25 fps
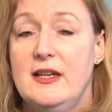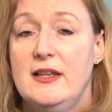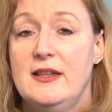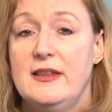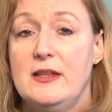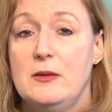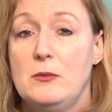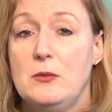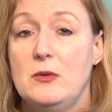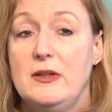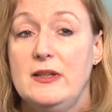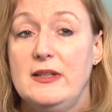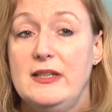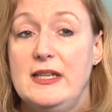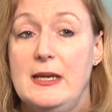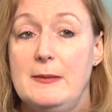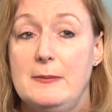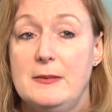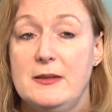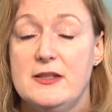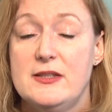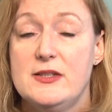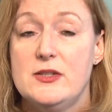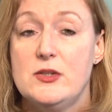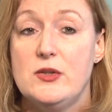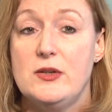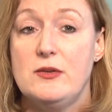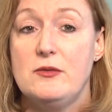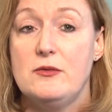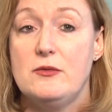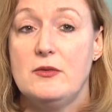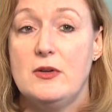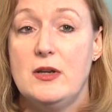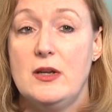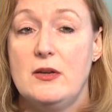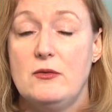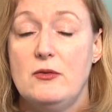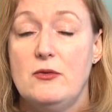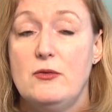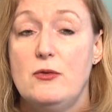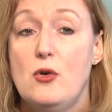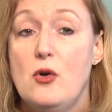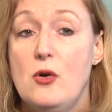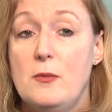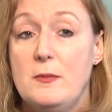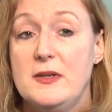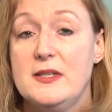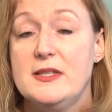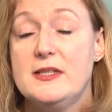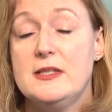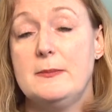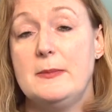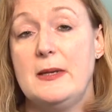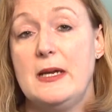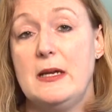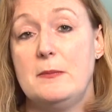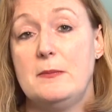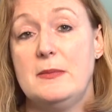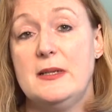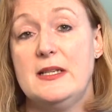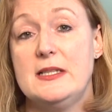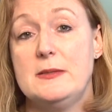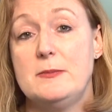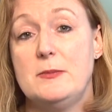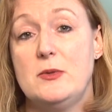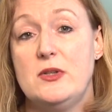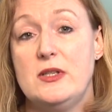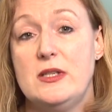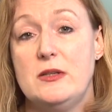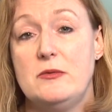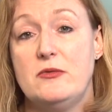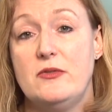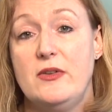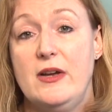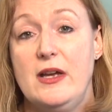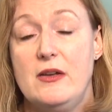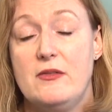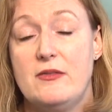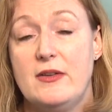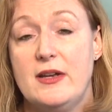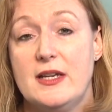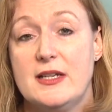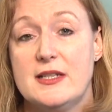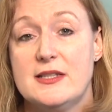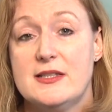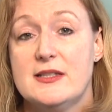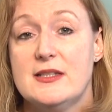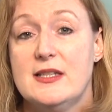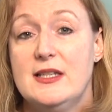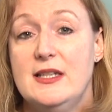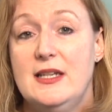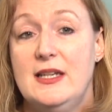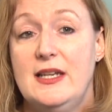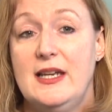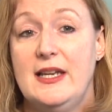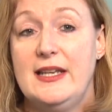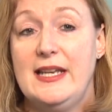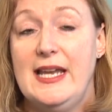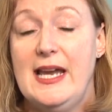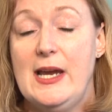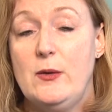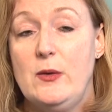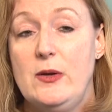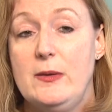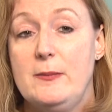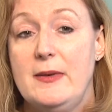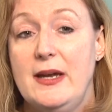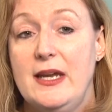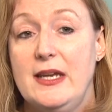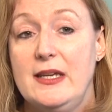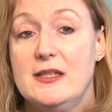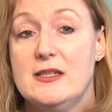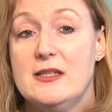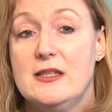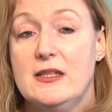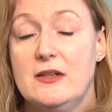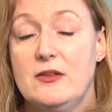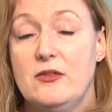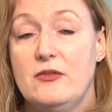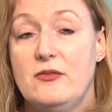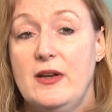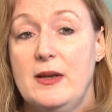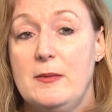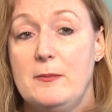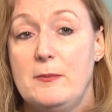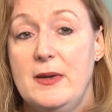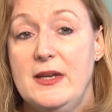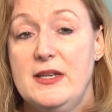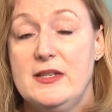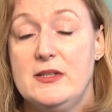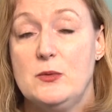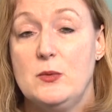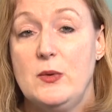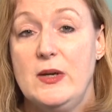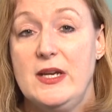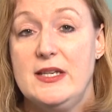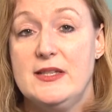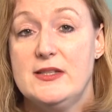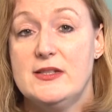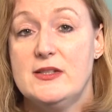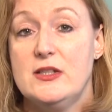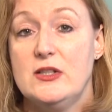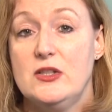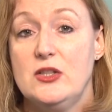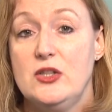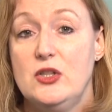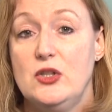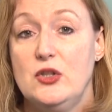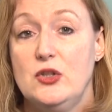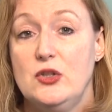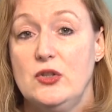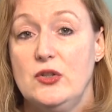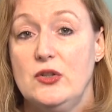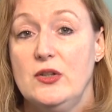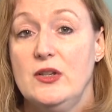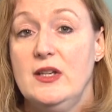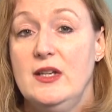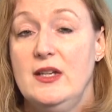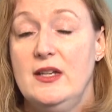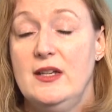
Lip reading: that will enable us to inform us about Plasmodium vivax and how we might find better ways to cure